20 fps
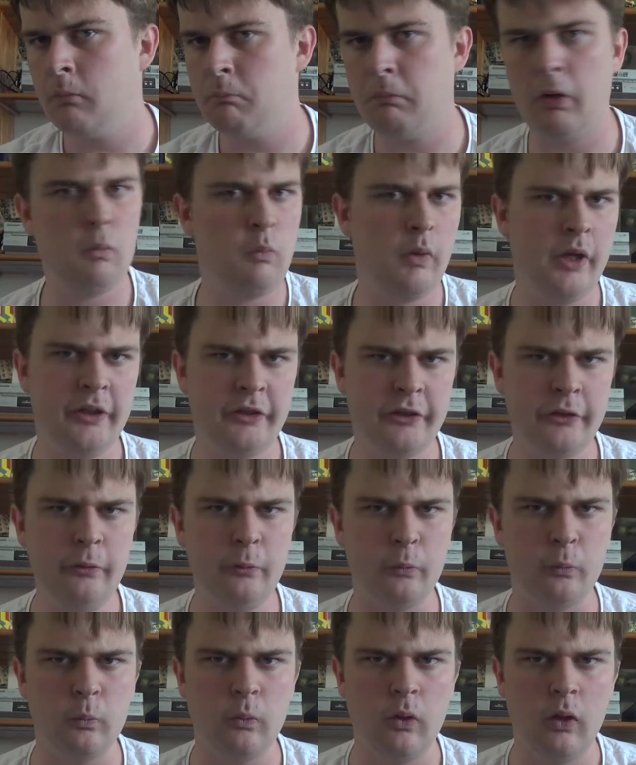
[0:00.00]
But where
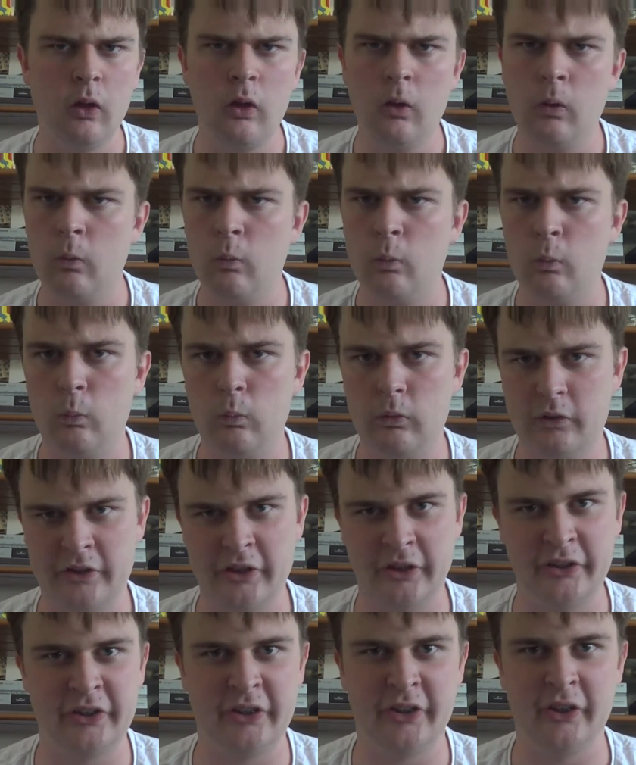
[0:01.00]
to?
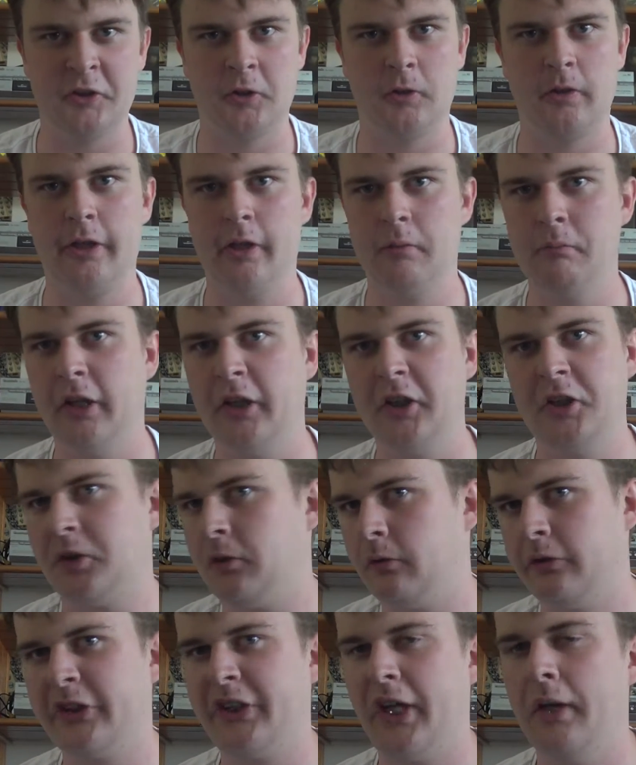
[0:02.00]
Does the trio manage
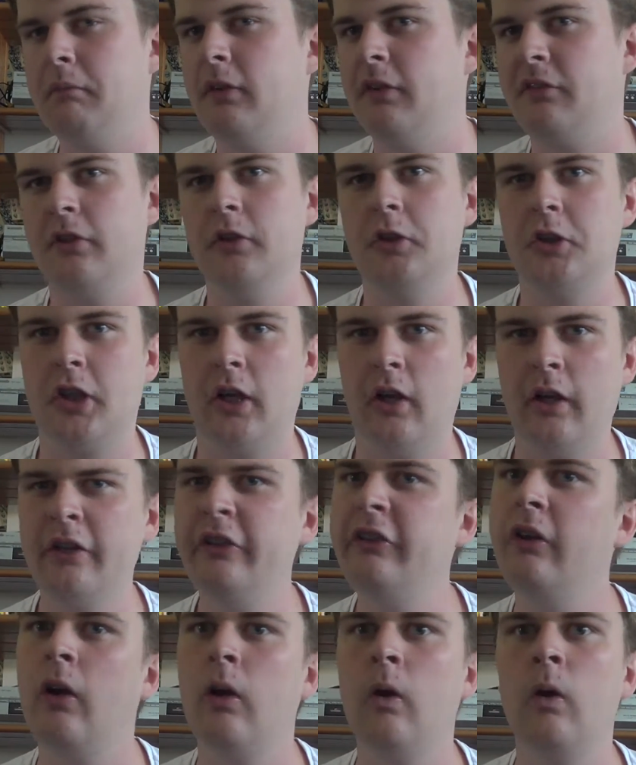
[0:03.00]
to escape the future kind?
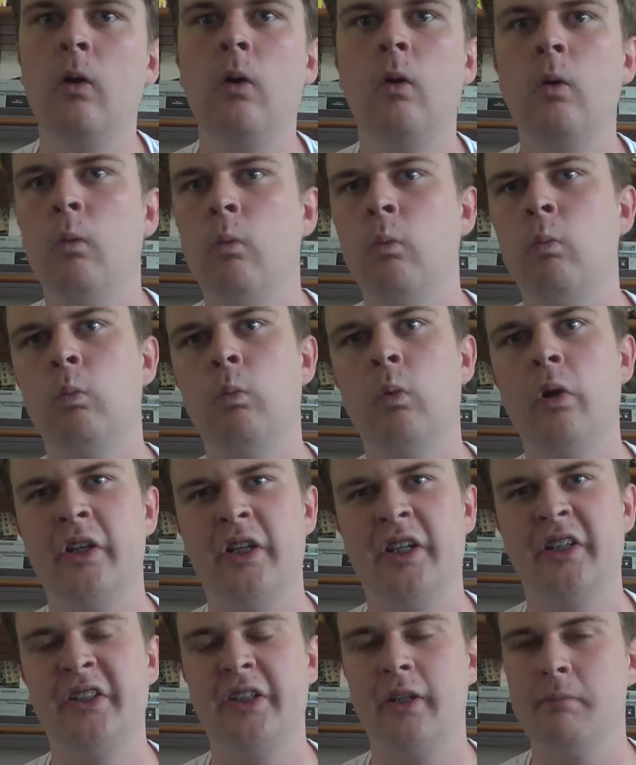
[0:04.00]
What
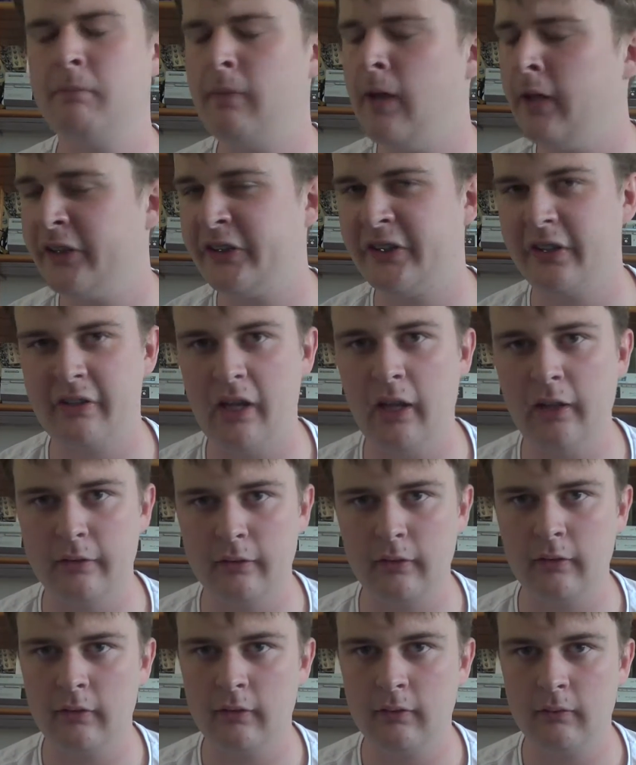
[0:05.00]
has the master done?
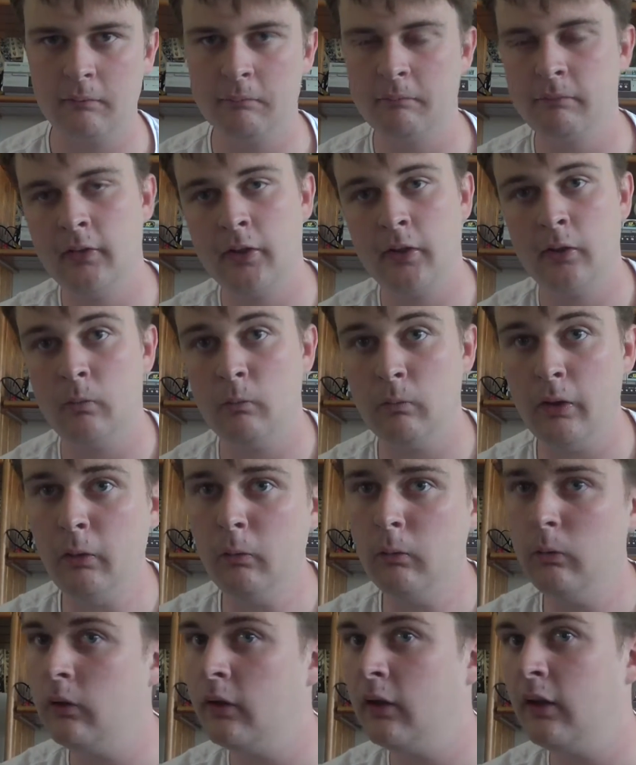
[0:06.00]

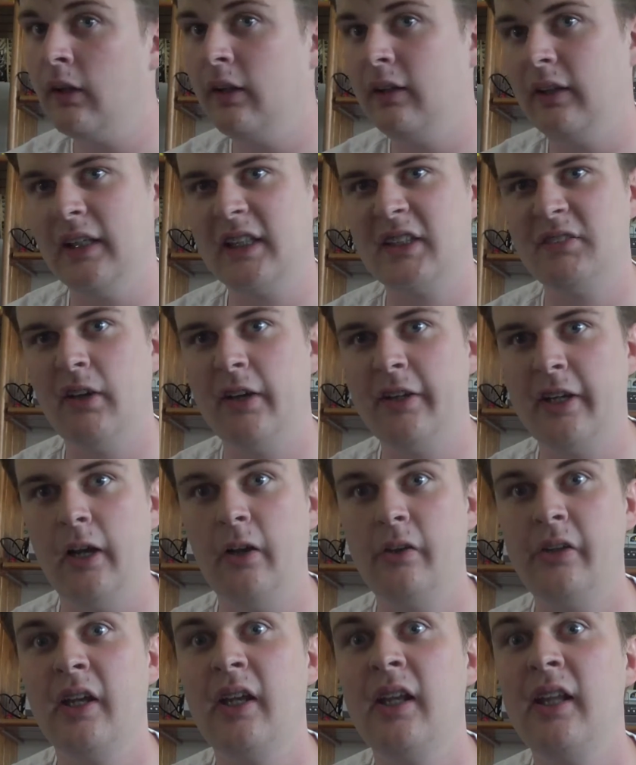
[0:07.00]
Well, let's find
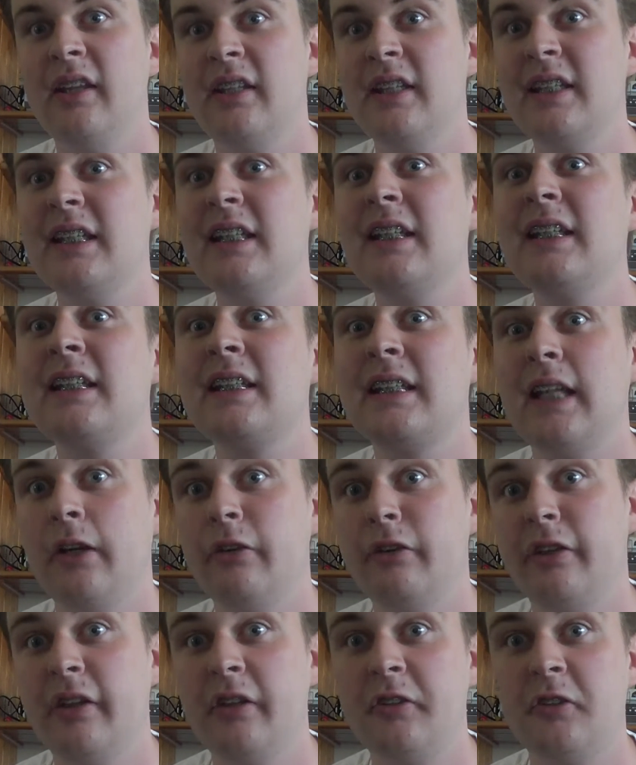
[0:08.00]
out. This is
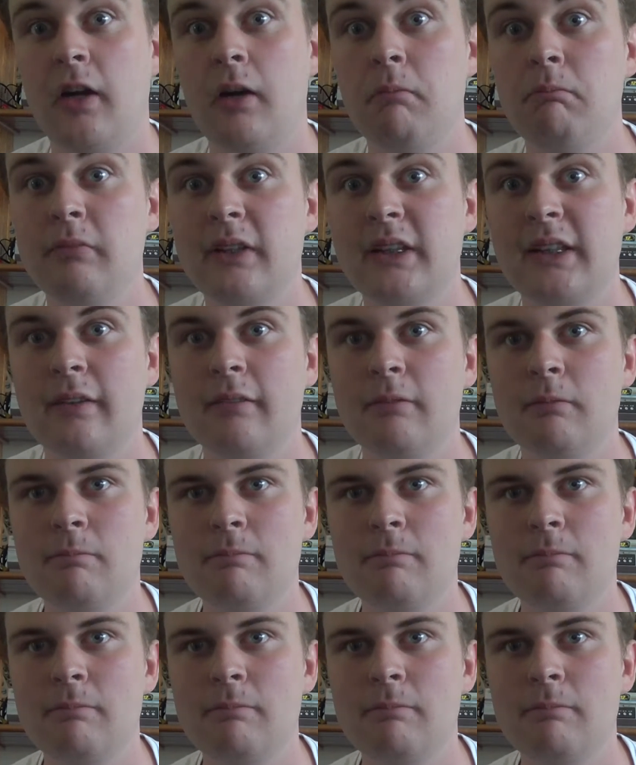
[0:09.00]
Sound of the Drums.